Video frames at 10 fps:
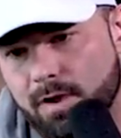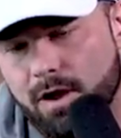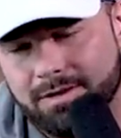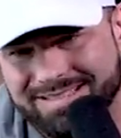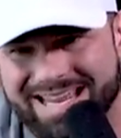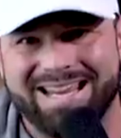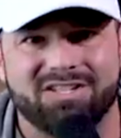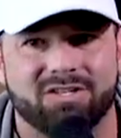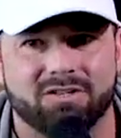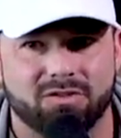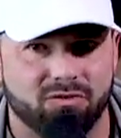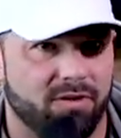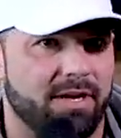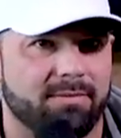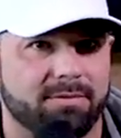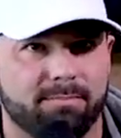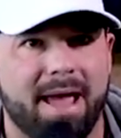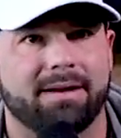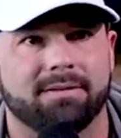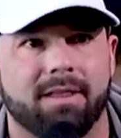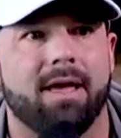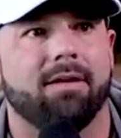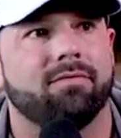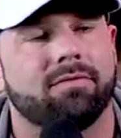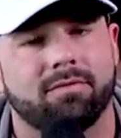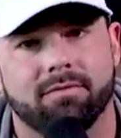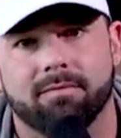audacious dreams back to life.